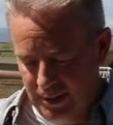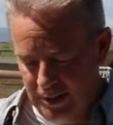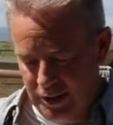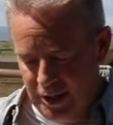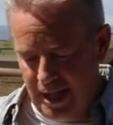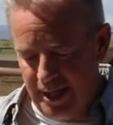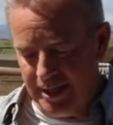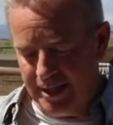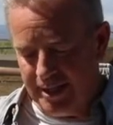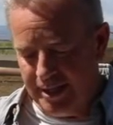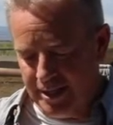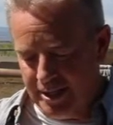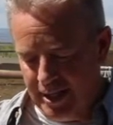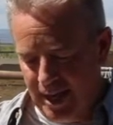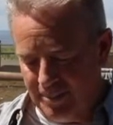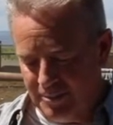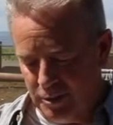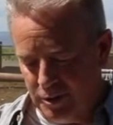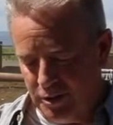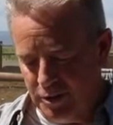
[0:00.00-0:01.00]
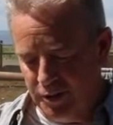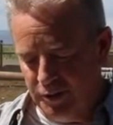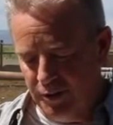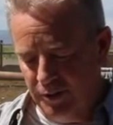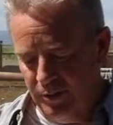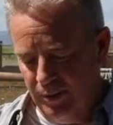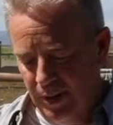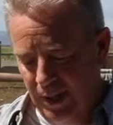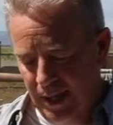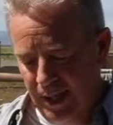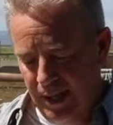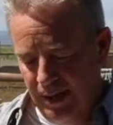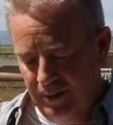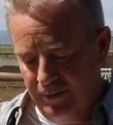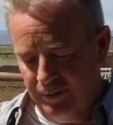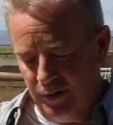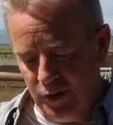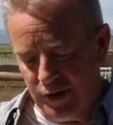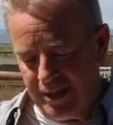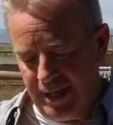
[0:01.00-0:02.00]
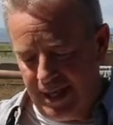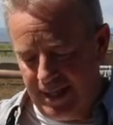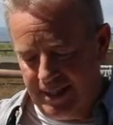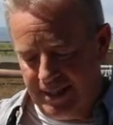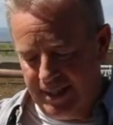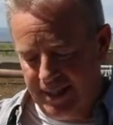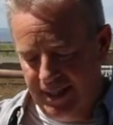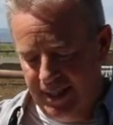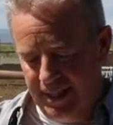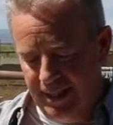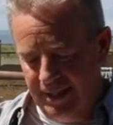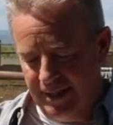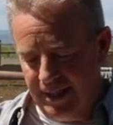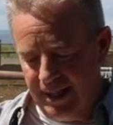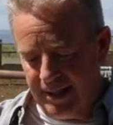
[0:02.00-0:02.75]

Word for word: Genesis chapter 2, verse 18.